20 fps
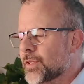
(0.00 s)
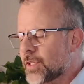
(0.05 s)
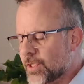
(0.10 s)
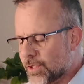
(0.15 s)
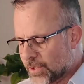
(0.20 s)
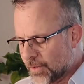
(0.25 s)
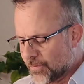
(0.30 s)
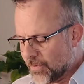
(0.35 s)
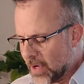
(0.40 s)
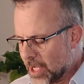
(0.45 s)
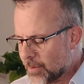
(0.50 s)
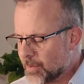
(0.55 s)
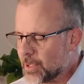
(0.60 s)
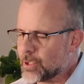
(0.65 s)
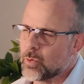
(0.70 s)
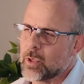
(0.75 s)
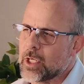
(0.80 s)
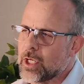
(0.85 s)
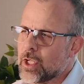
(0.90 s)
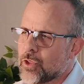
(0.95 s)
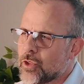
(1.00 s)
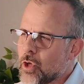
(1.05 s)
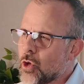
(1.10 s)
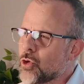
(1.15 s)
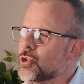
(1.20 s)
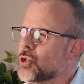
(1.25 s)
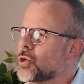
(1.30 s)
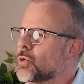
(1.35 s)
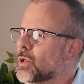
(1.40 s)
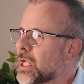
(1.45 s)
This divide between
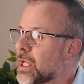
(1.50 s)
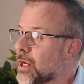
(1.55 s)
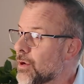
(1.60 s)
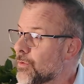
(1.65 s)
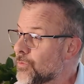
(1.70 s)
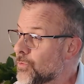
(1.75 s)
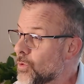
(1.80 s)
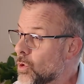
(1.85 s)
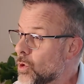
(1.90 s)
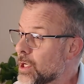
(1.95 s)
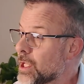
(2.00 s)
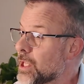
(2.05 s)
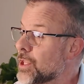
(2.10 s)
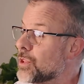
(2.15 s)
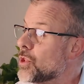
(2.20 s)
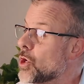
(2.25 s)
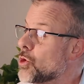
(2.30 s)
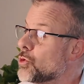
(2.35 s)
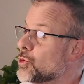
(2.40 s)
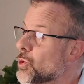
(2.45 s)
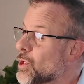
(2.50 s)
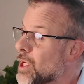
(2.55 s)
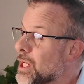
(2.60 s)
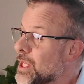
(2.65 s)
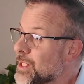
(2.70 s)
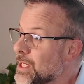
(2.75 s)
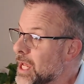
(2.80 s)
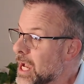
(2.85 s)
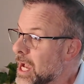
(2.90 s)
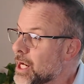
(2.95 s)
those who can afford and those who
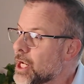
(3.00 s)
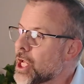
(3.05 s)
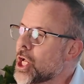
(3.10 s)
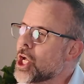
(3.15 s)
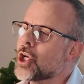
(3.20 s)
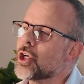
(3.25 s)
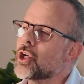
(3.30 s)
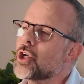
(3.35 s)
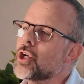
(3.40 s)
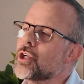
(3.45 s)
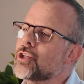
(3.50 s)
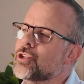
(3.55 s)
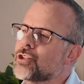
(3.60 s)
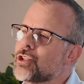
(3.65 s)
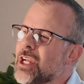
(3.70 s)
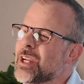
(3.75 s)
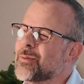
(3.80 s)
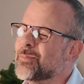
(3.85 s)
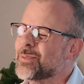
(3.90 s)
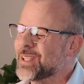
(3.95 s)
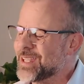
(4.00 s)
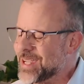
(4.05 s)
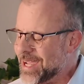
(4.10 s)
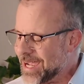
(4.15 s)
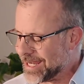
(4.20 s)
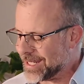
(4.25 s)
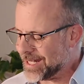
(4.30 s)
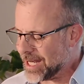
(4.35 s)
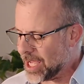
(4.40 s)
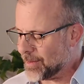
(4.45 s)
cannot could shape
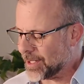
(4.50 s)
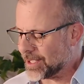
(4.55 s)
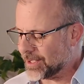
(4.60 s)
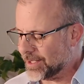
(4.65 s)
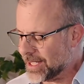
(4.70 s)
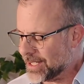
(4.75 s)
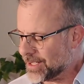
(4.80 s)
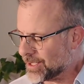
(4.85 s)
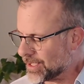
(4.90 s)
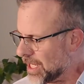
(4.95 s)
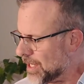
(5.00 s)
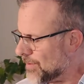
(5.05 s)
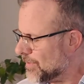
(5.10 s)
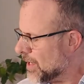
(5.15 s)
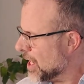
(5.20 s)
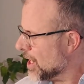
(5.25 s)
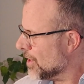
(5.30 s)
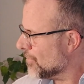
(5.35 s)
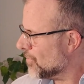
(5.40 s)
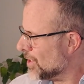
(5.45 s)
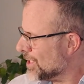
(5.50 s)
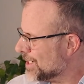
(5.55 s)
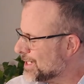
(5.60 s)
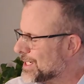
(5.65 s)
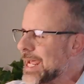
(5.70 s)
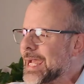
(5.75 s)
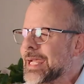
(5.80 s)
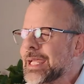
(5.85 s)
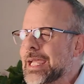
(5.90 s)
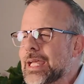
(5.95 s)
the economic landscape for
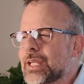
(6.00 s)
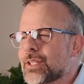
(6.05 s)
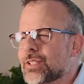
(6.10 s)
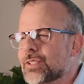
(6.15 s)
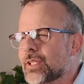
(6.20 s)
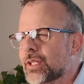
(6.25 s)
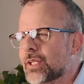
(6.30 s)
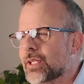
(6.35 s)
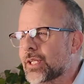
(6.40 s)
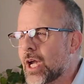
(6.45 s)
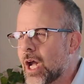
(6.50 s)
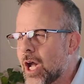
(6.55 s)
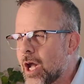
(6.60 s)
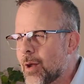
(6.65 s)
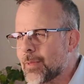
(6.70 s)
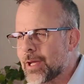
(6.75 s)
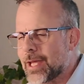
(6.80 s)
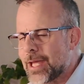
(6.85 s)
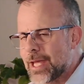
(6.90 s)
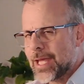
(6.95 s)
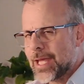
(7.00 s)
decades to come.